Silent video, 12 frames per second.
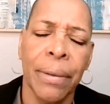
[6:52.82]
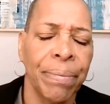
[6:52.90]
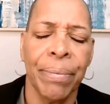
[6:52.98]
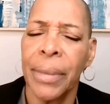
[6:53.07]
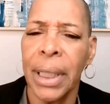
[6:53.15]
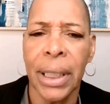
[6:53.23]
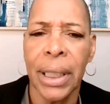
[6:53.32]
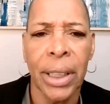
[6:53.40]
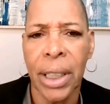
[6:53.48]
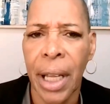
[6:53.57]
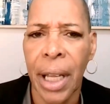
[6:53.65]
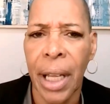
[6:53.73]
it's just
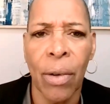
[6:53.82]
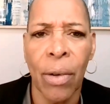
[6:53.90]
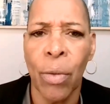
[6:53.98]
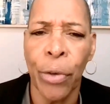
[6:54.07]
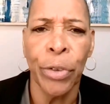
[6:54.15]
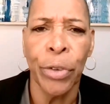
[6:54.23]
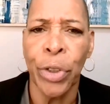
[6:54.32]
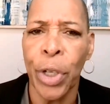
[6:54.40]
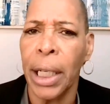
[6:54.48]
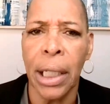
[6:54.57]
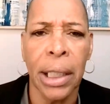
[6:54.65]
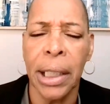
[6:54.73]
not worth trying to
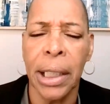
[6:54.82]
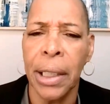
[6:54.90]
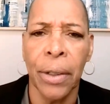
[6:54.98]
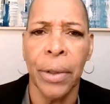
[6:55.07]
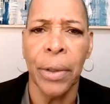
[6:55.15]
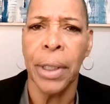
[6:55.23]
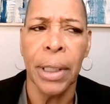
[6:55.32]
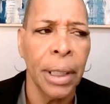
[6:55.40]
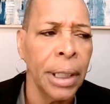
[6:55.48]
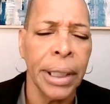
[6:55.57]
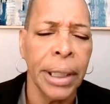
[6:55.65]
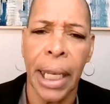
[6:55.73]
clean it on a
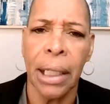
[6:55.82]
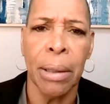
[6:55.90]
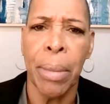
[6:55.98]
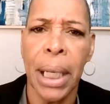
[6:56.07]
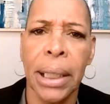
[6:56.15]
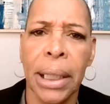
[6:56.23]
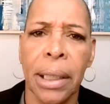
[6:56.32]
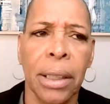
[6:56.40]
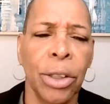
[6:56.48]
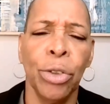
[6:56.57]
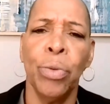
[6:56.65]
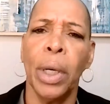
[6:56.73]
daily basis. You
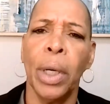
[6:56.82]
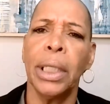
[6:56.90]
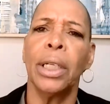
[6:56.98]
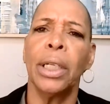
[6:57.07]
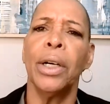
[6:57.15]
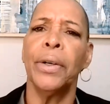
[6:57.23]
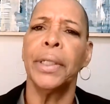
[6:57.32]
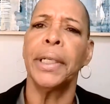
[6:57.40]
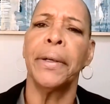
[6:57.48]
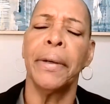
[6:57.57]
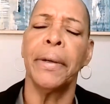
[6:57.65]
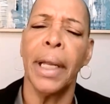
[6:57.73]
want to go in there
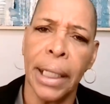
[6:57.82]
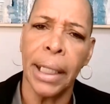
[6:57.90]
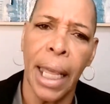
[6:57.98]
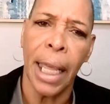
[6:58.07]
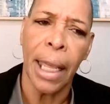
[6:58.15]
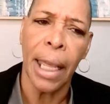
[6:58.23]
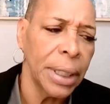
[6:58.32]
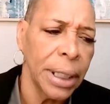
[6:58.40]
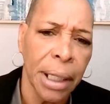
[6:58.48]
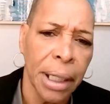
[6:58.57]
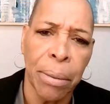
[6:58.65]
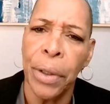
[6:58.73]
and have a team
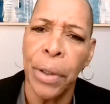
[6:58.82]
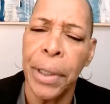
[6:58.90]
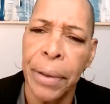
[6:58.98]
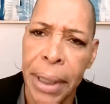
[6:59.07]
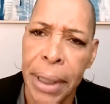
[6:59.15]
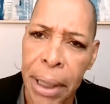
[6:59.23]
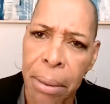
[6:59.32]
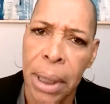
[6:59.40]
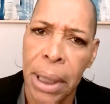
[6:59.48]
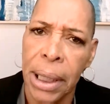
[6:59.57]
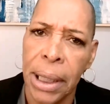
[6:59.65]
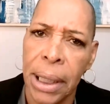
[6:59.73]
go in there and deep clean
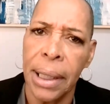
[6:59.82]
it.